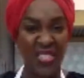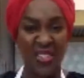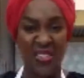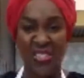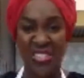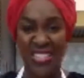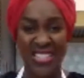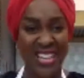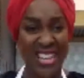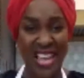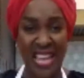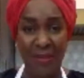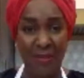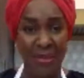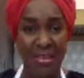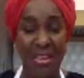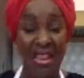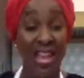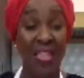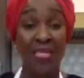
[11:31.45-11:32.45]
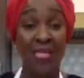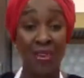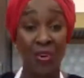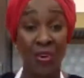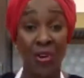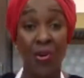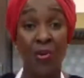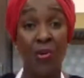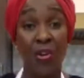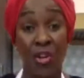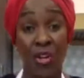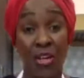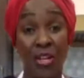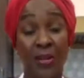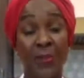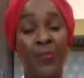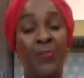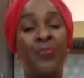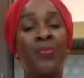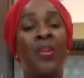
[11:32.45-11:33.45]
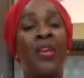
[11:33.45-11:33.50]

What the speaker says: and they're slimy and they're no good.